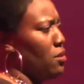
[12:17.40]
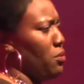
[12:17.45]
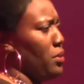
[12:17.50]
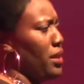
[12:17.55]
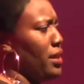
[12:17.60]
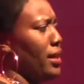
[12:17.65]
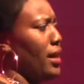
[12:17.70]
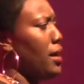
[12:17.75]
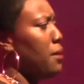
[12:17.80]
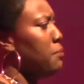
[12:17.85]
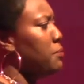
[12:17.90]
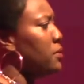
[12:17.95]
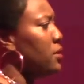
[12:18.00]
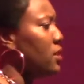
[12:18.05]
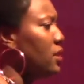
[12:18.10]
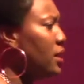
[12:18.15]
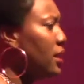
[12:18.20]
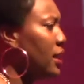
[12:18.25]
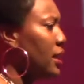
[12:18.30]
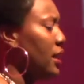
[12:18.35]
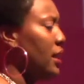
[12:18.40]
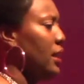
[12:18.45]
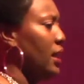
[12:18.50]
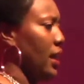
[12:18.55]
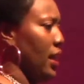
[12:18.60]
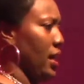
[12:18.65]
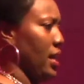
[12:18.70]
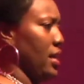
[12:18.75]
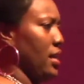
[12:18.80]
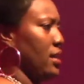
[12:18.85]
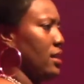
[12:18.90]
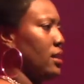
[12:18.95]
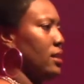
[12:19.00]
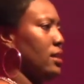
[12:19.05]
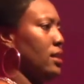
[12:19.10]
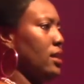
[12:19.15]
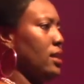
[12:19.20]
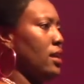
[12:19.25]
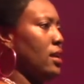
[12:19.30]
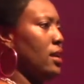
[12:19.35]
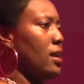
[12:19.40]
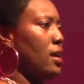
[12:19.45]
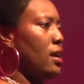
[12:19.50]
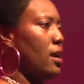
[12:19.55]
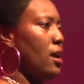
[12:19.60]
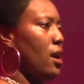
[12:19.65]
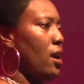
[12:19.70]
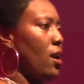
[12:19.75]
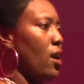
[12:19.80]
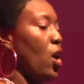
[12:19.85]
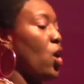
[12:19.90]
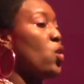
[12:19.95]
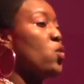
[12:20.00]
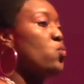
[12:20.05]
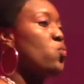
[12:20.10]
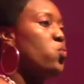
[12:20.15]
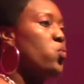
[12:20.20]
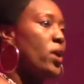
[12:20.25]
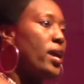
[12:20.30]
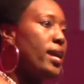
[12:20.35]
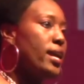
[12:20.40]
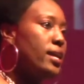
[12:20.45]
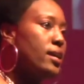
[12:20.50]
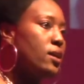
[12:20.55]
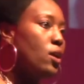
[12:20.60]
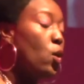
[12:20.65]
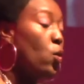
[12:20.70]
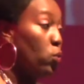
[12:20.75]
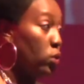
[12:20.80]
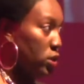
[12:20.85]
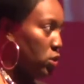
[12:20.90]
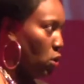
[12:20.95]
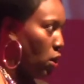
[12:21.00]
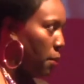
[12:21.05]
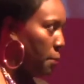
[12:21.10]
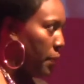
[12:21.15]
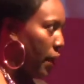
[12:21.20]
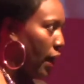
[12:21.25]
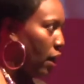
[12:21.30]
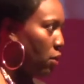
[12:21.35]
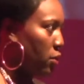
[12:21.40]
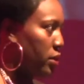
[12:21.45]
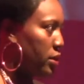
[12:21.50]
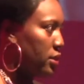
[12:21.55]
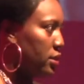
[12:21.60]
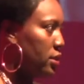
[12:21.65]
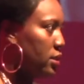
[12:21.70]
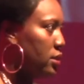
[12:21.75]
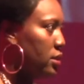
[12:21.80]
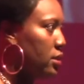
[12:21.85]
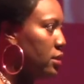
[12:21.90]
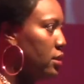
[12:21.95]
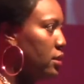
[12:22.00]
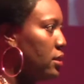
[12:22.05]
We kept looking and her wig was on backwards.